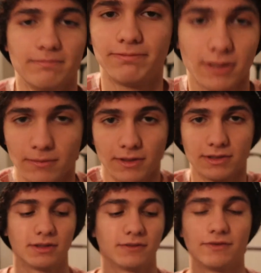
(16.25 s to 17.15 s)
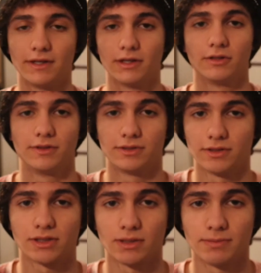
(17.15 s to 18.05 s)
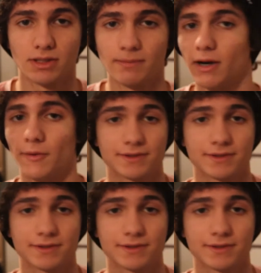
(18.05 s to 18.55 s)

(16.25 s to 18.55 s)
pretty much, this video is just gonna be about